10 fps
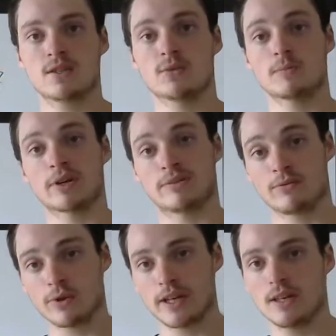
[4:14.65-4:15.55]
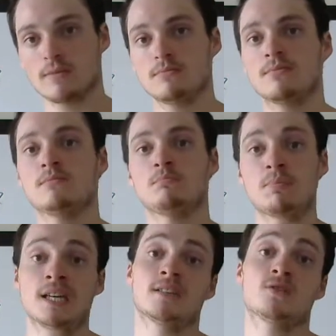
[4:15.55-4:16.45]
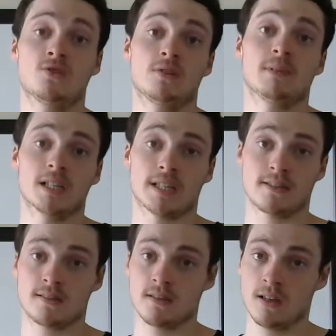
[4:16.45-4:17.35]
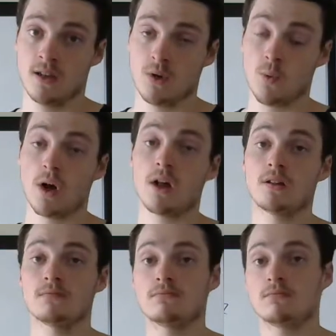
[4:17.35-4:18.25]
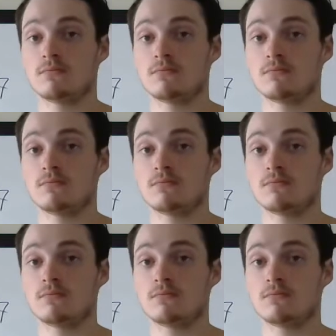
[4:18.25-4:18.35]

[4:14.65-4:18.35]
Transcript: You want to bring freedom, peace to the Middle East. Well,